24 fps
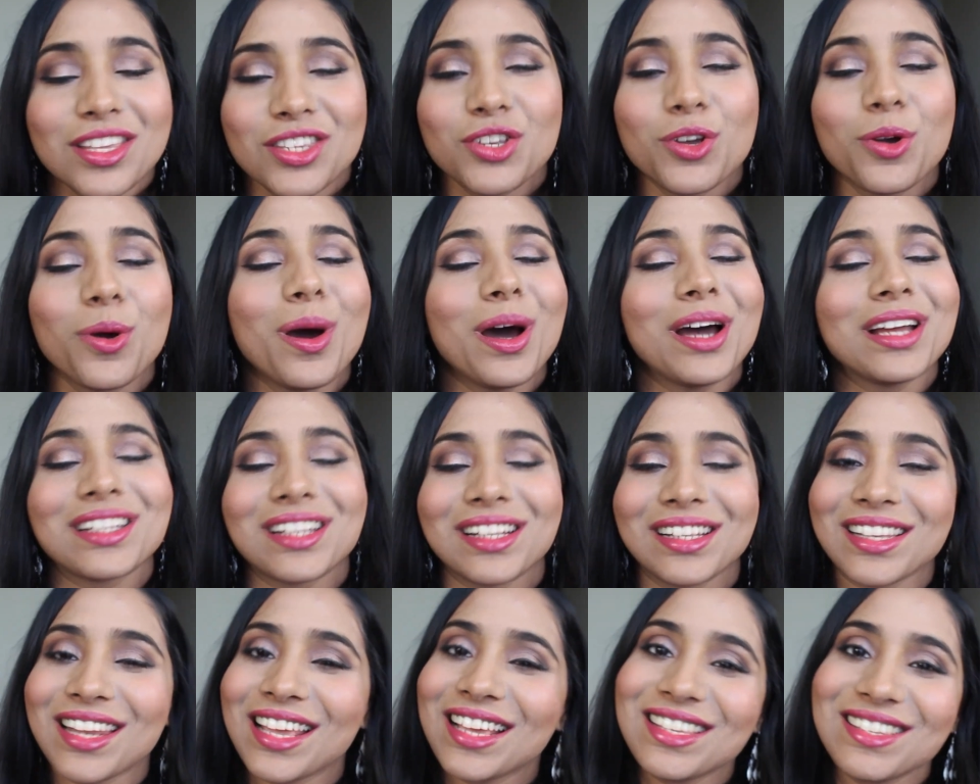So
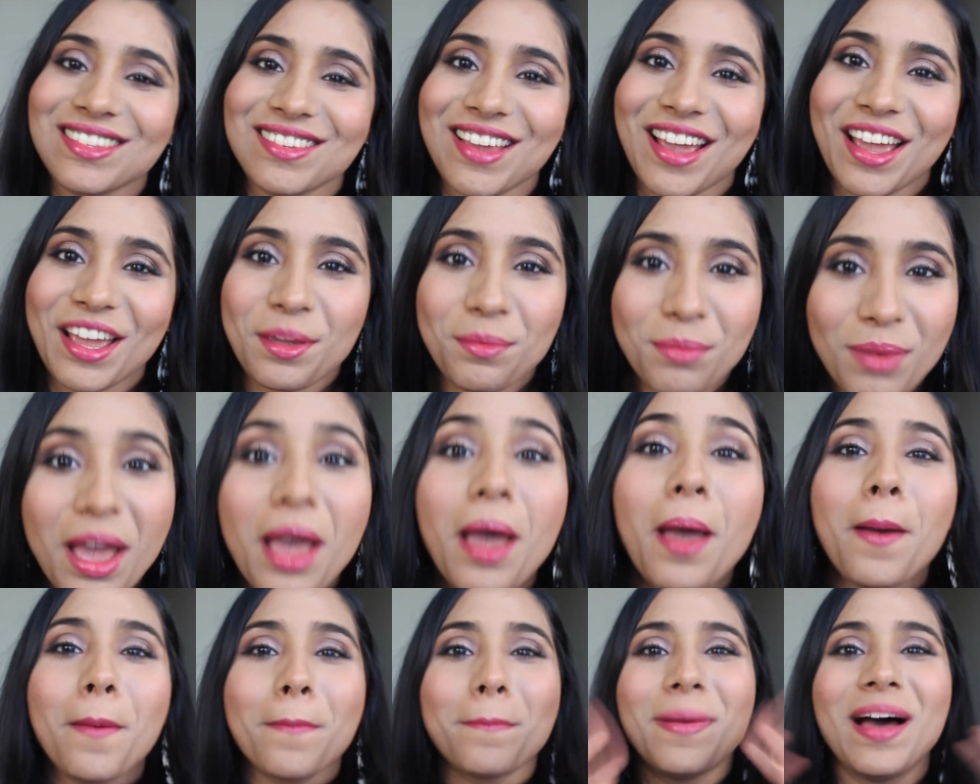until next
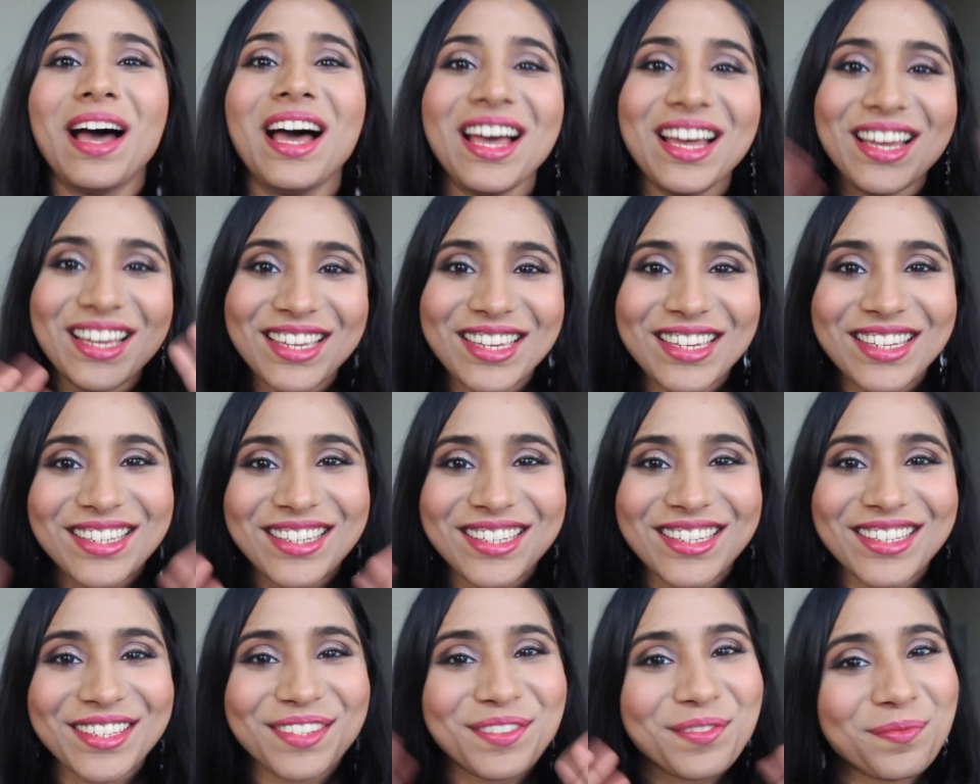time,
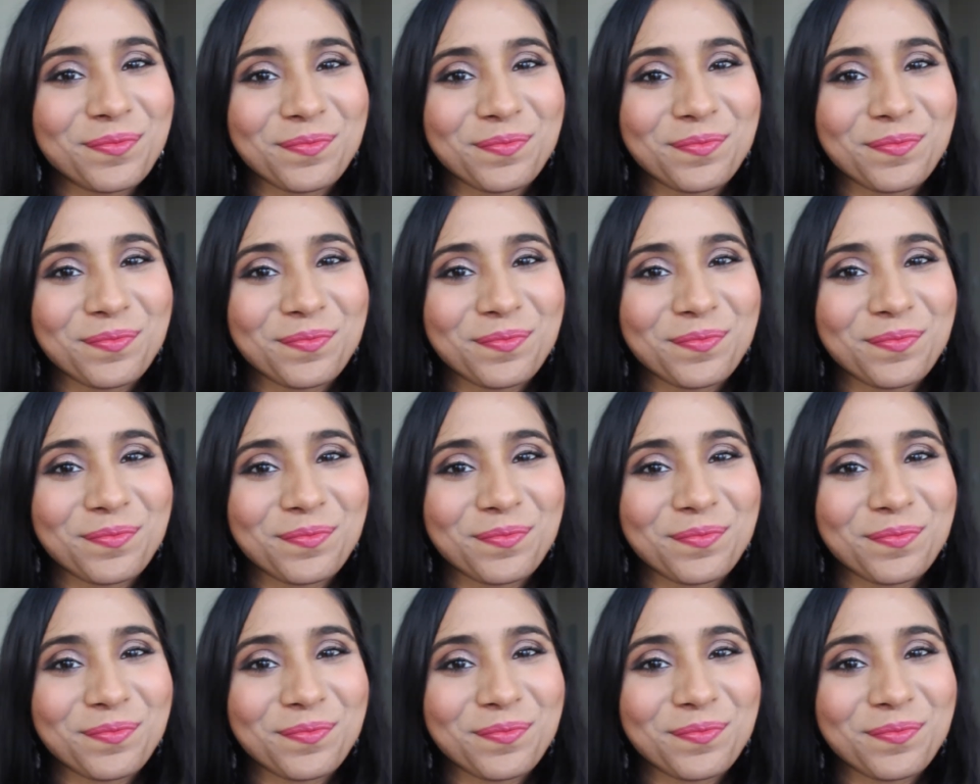bye.